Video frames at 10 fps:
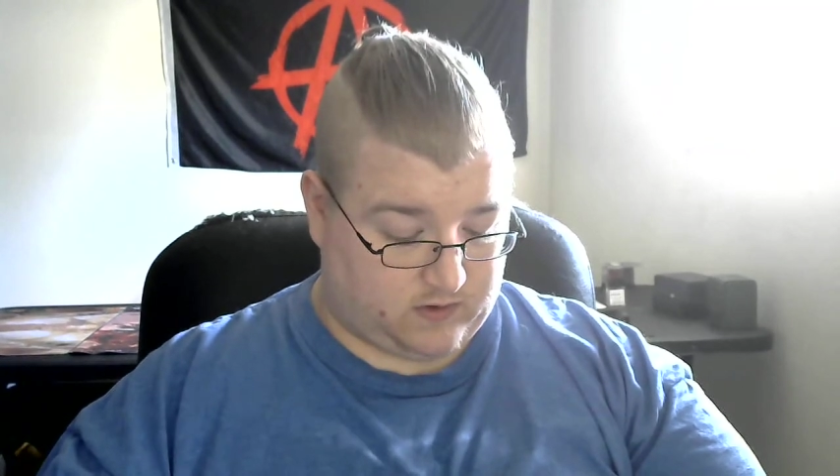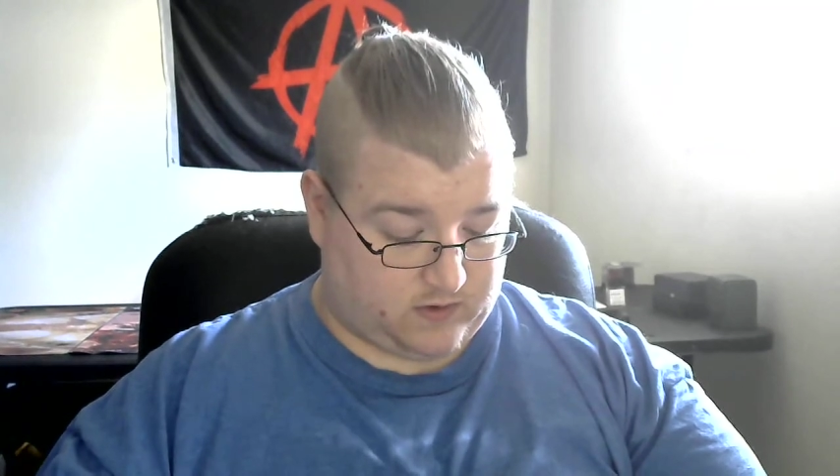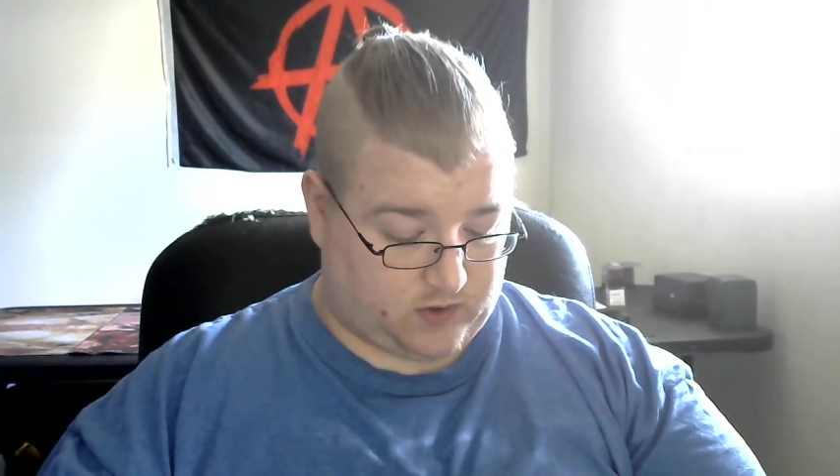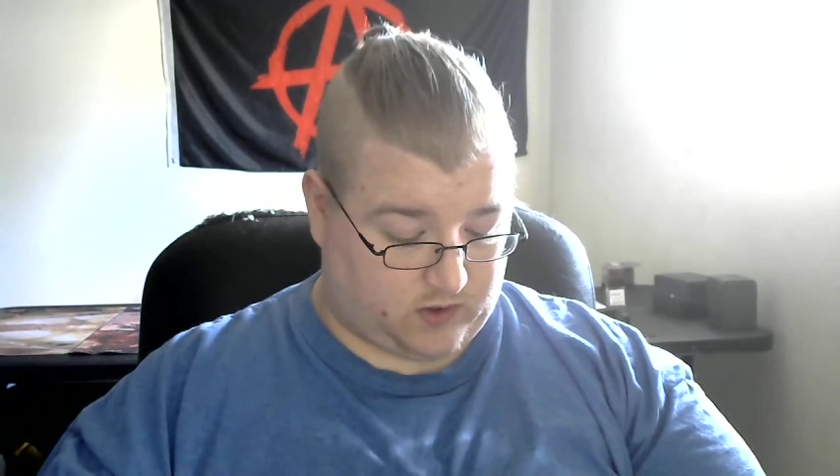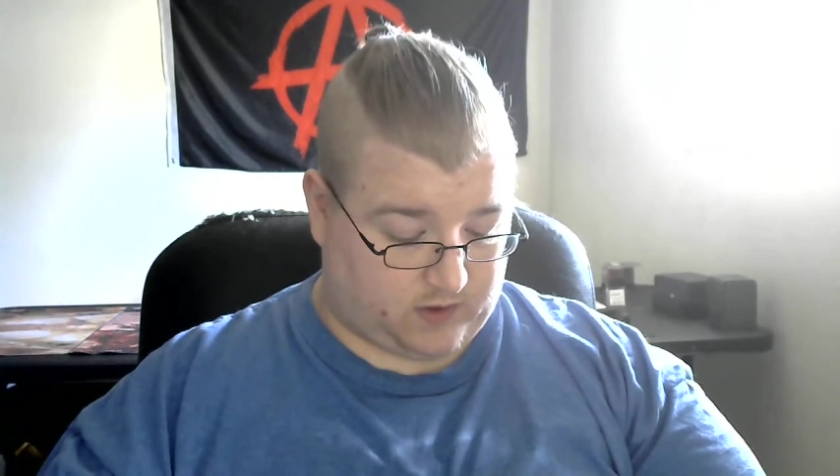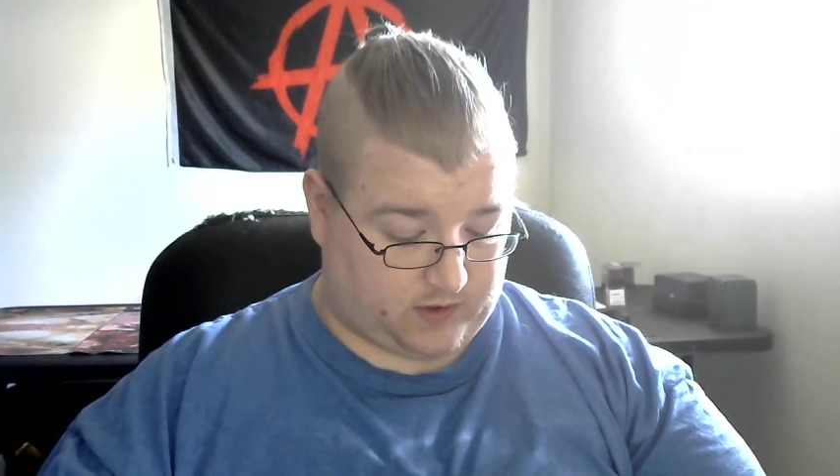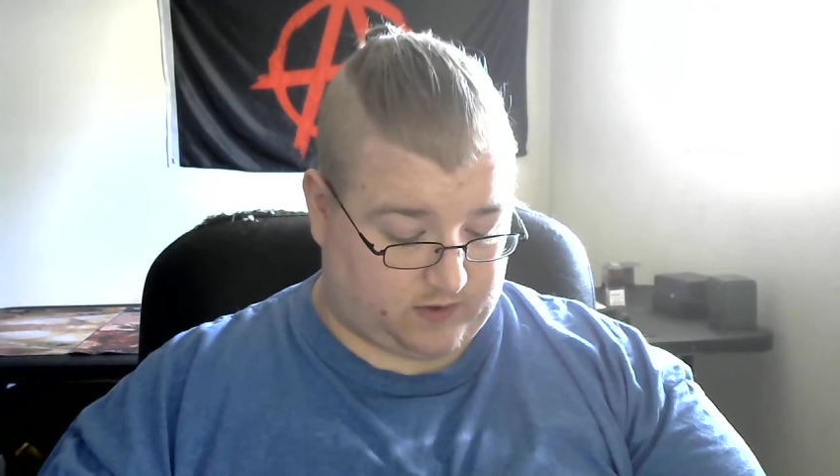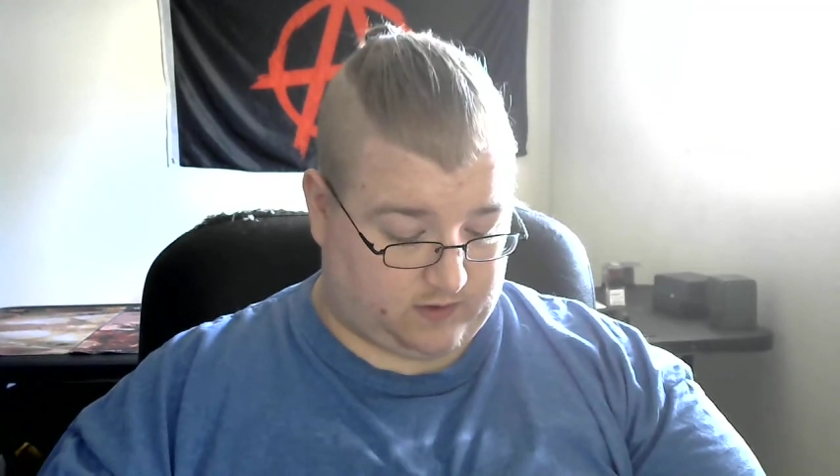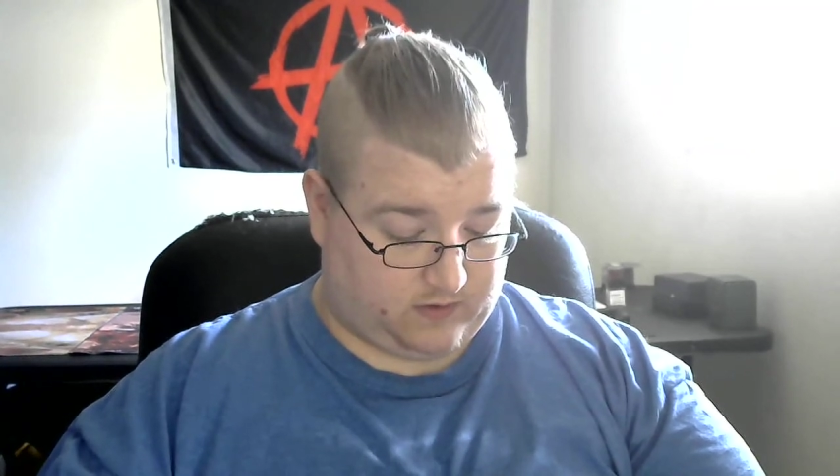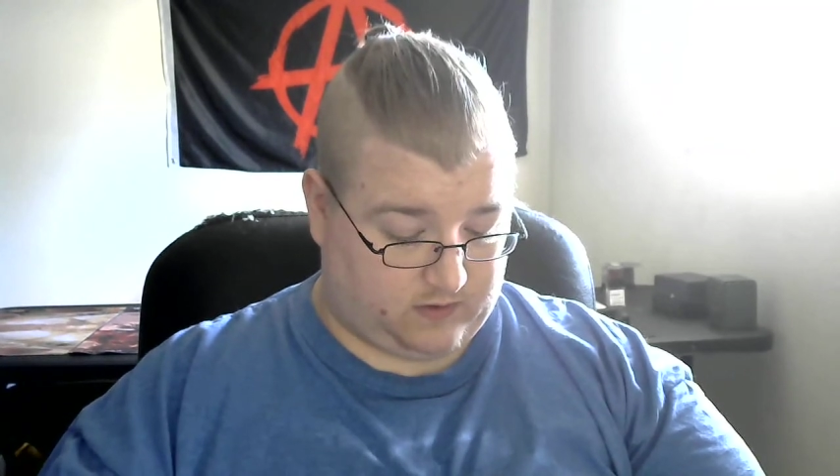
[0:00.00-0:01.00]

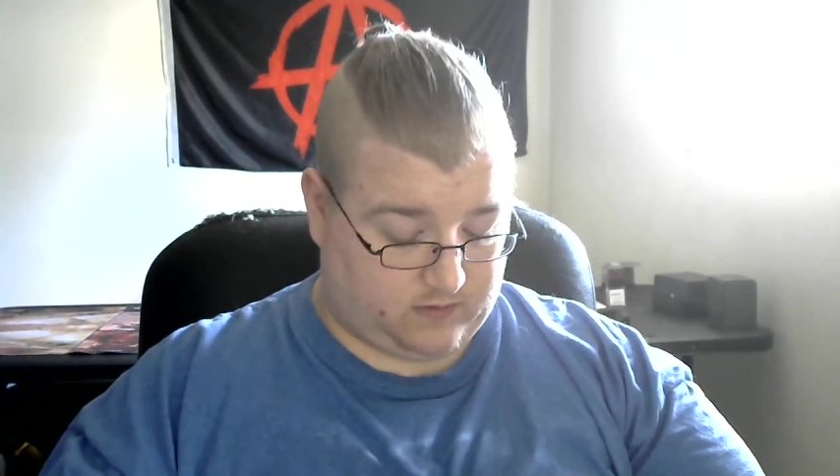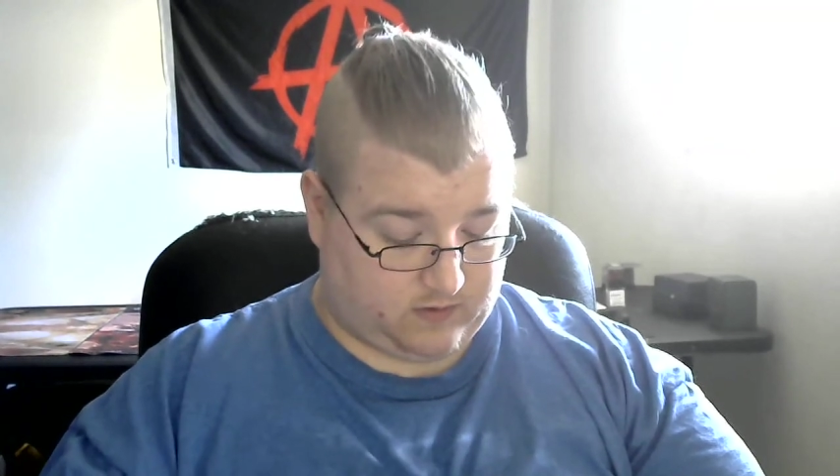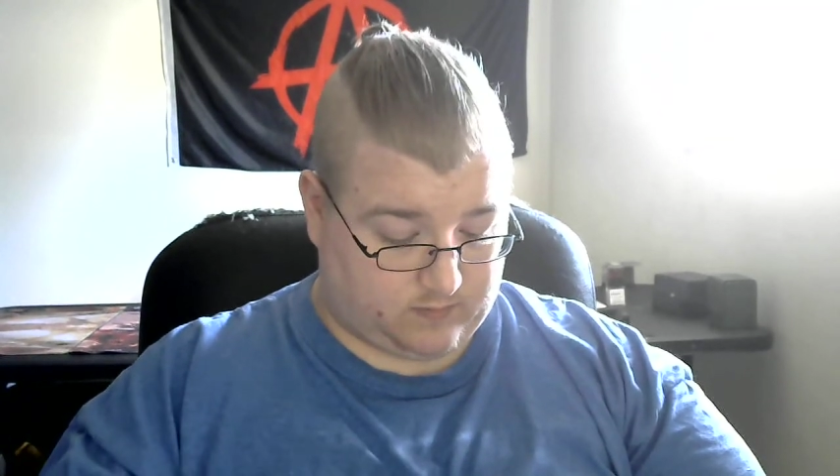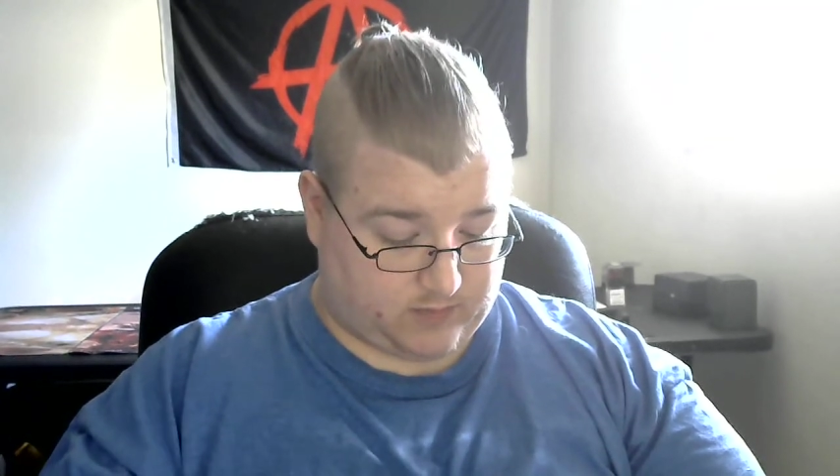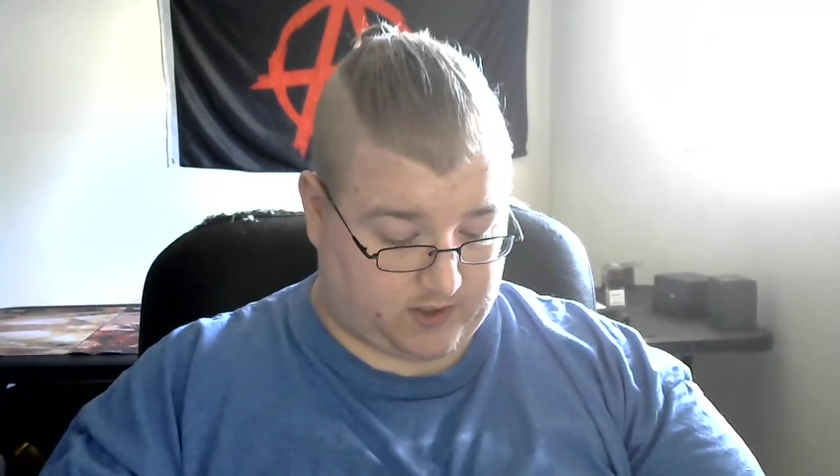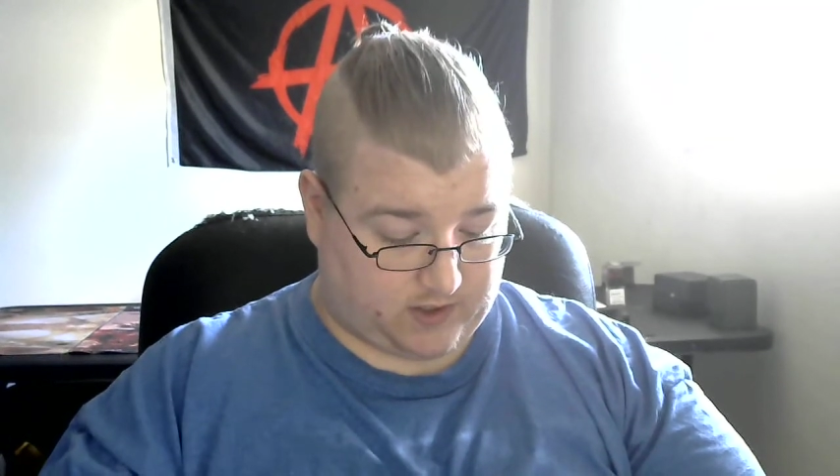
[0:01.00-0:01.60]
targeted by